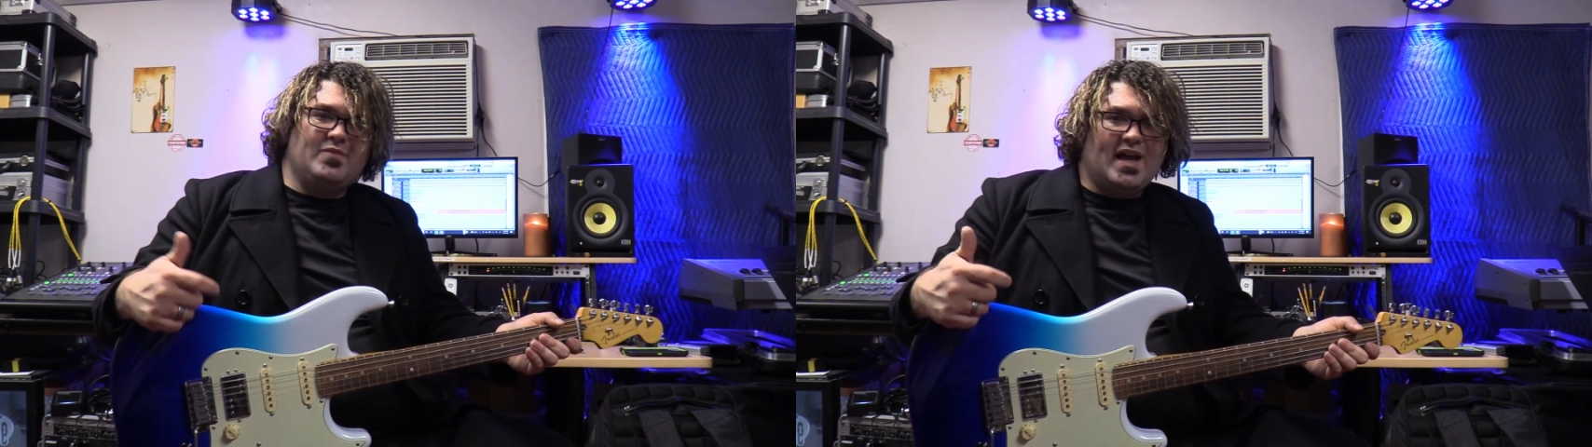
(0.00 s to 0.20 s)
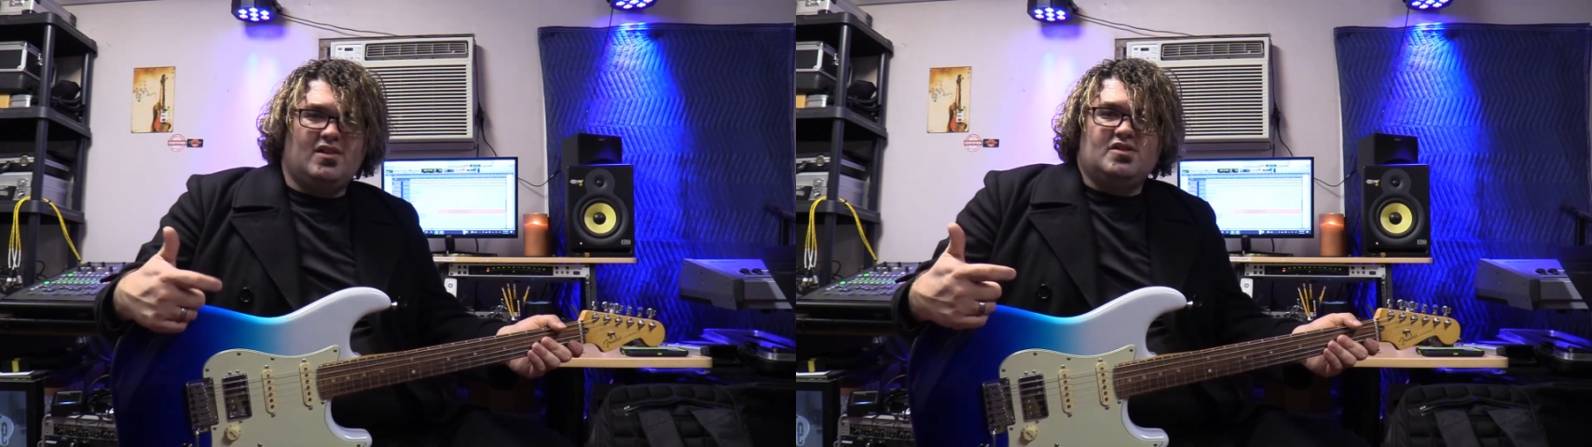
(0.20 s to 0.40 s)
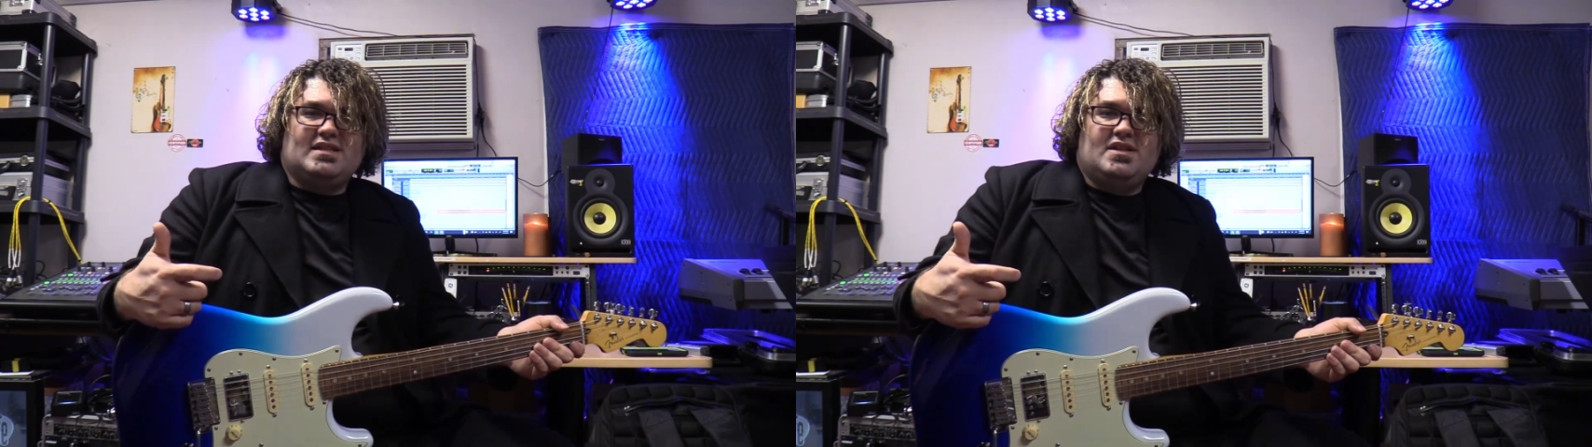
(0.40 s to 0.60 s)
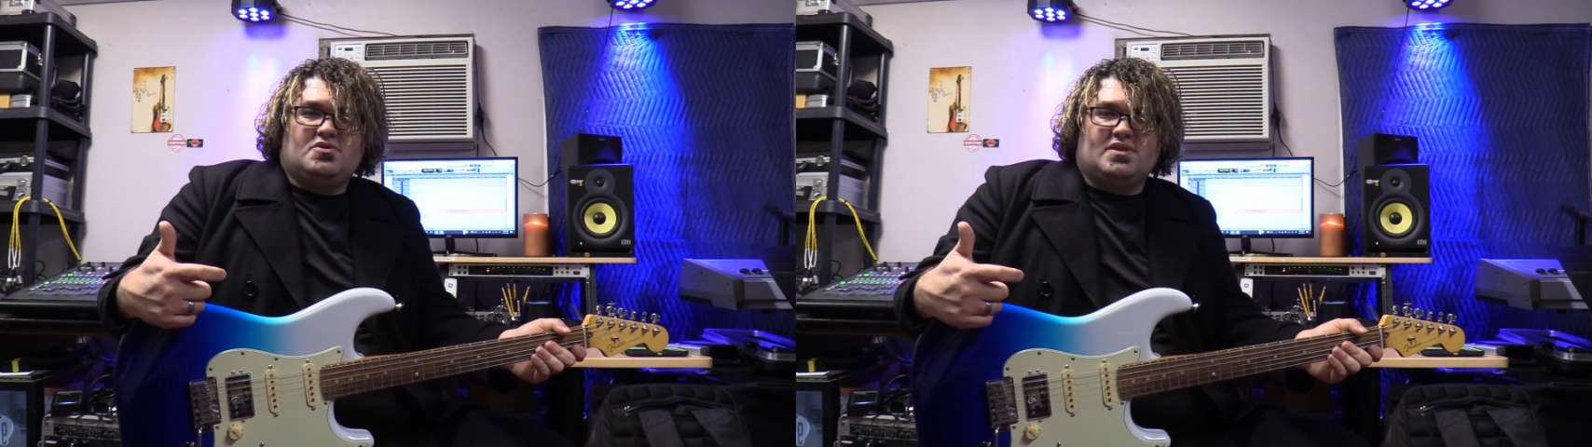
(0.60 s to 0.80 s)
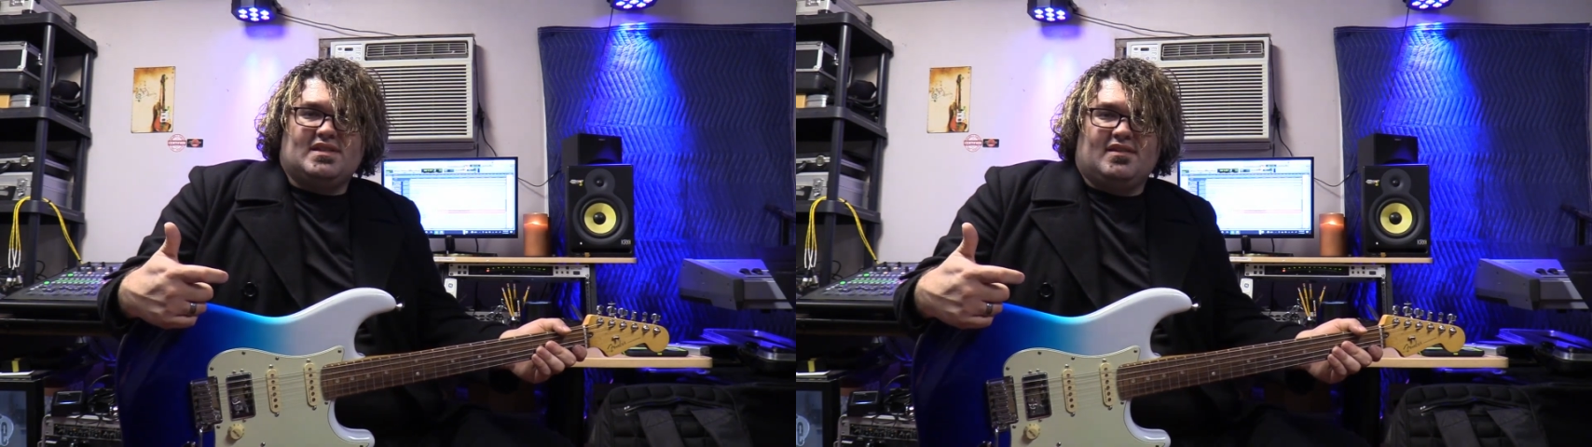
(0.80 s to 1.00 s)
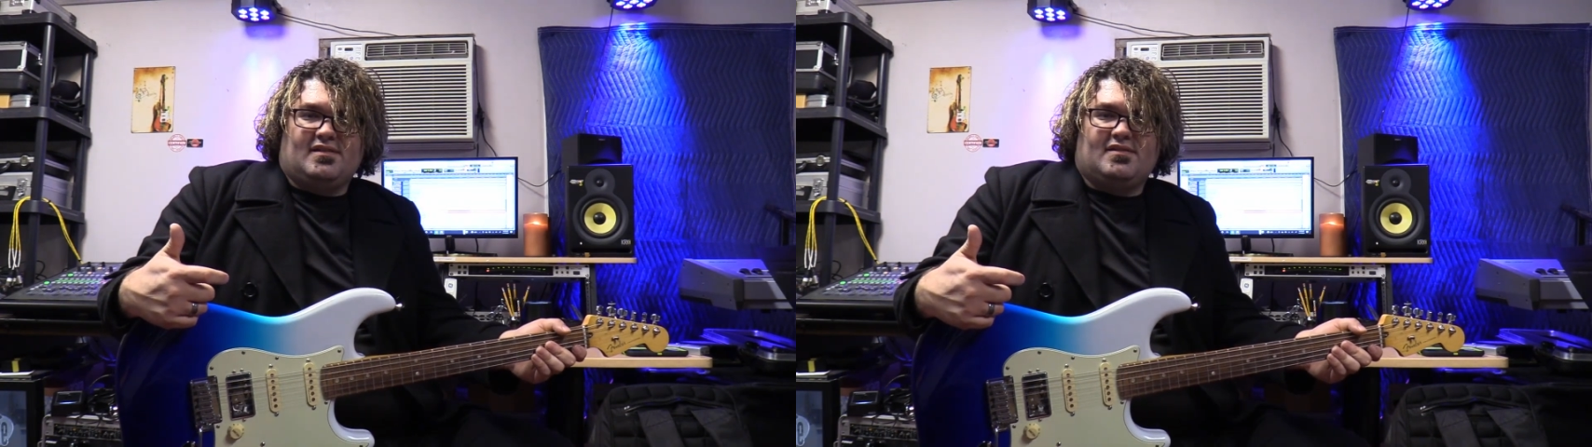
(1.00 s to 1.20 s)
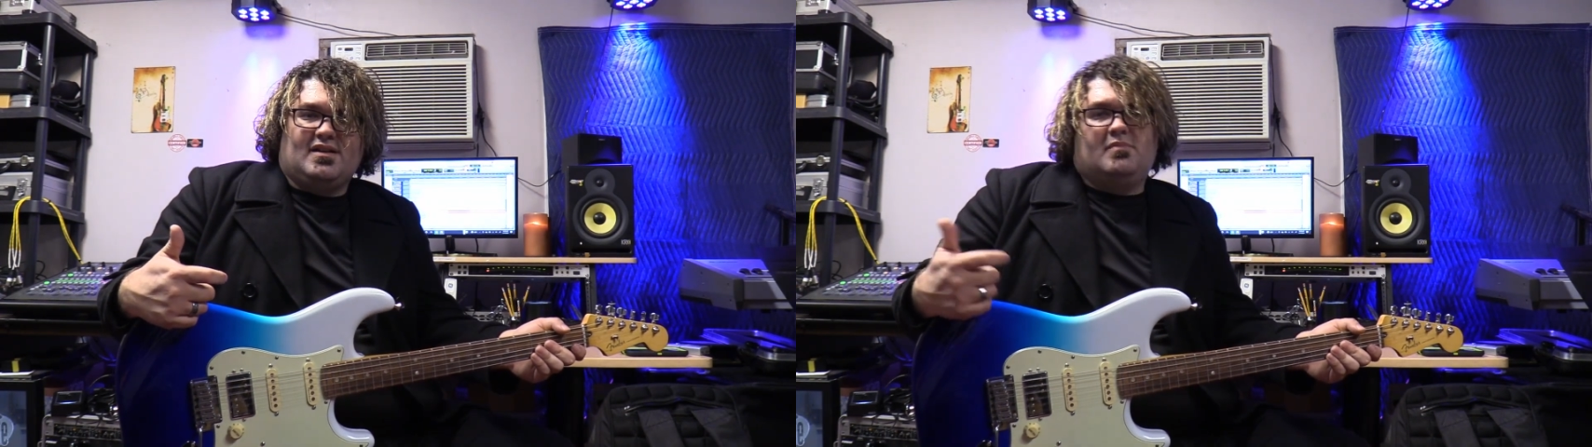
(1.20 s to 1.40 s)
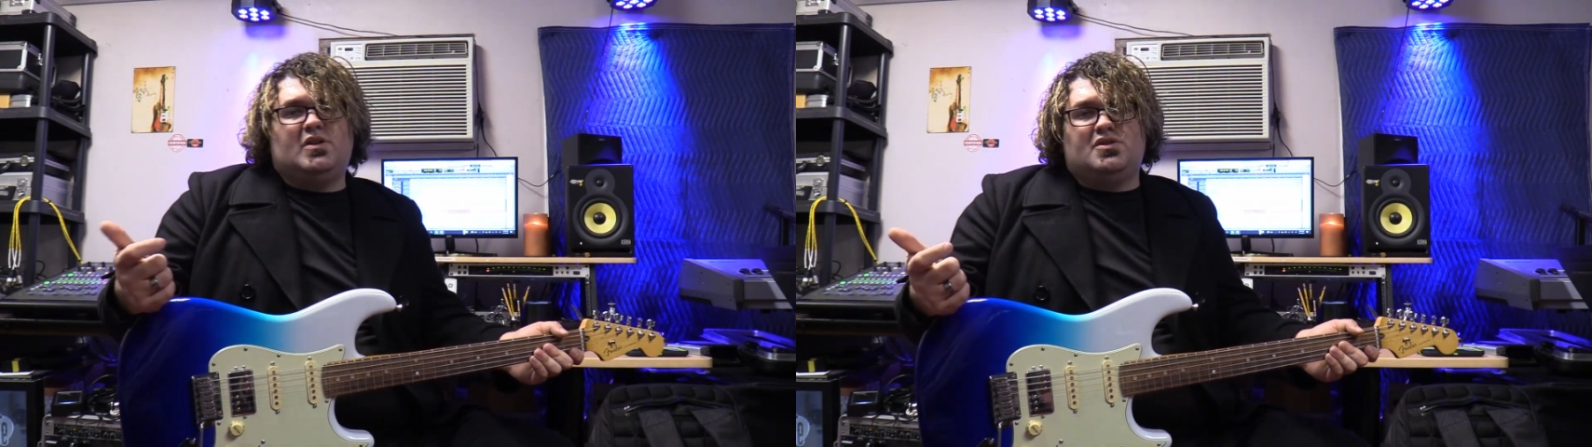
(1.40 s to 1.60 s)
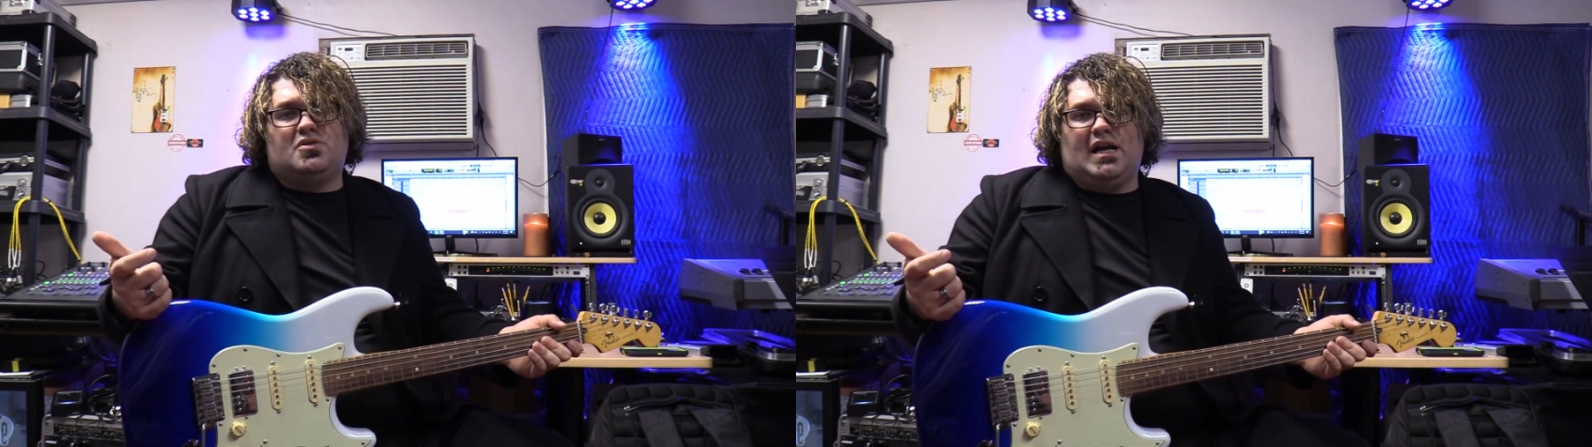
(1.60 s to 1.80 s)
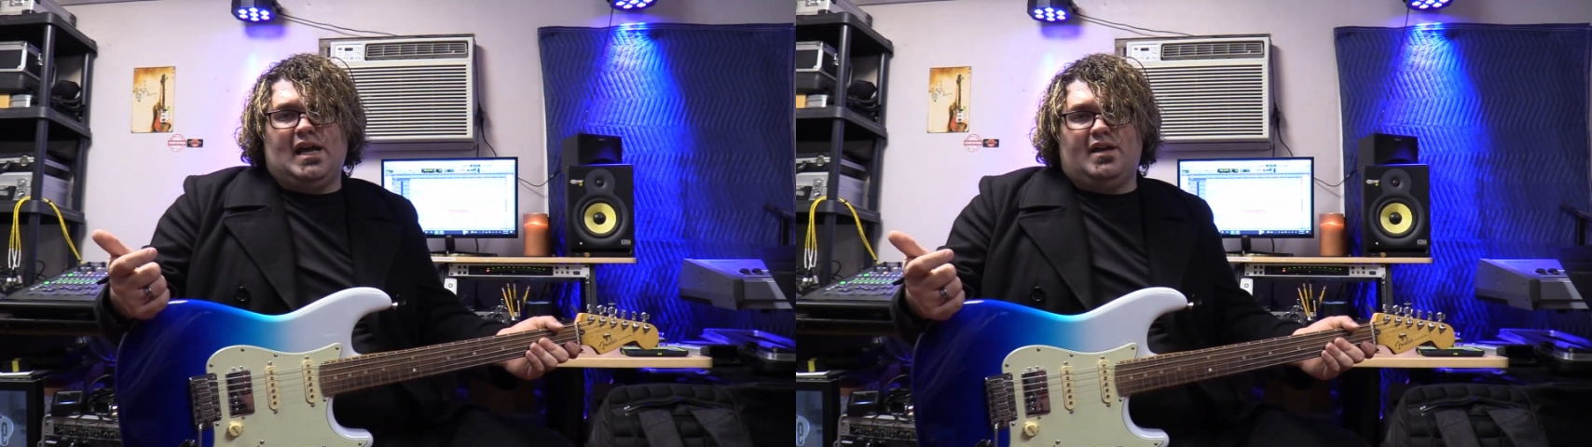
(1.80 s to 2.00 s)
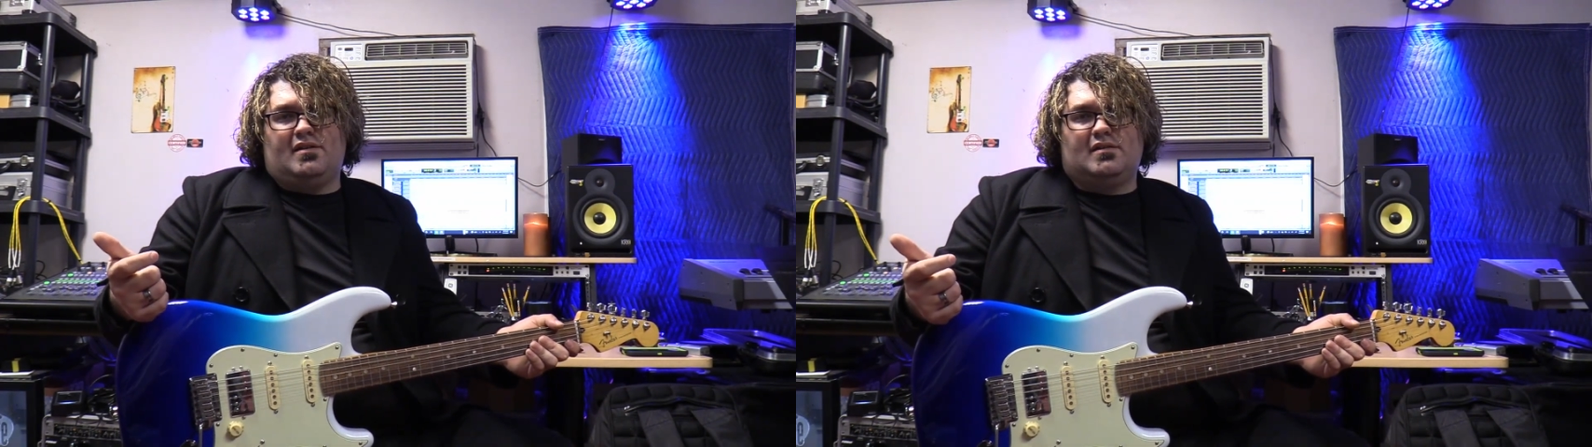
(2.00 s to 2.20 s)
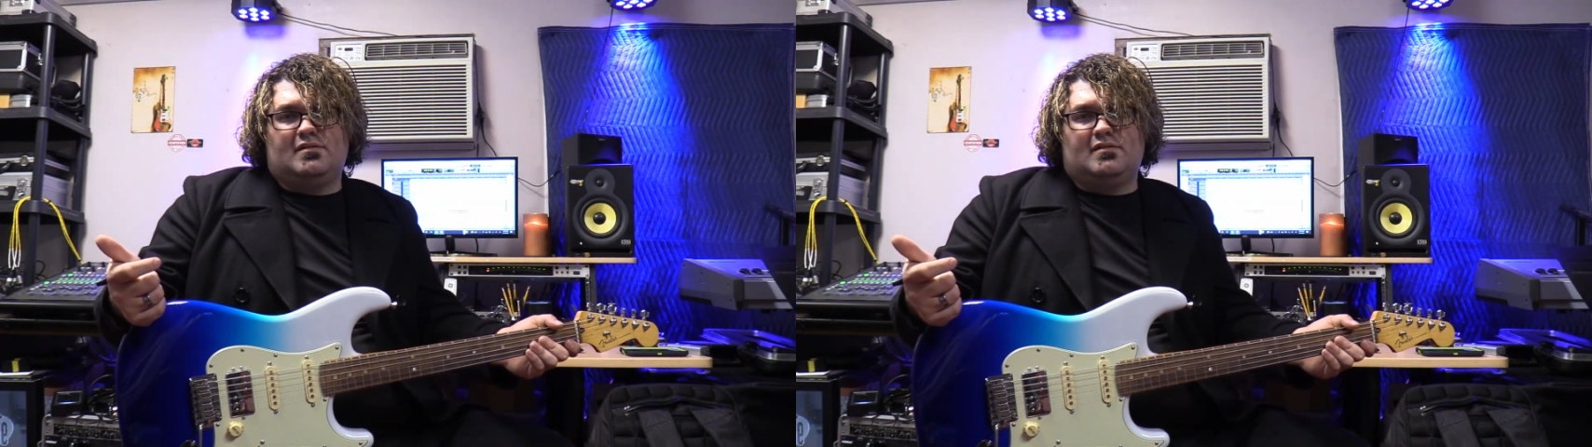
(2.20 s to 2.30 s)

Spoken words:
that looks interesting. I'm gonna try it.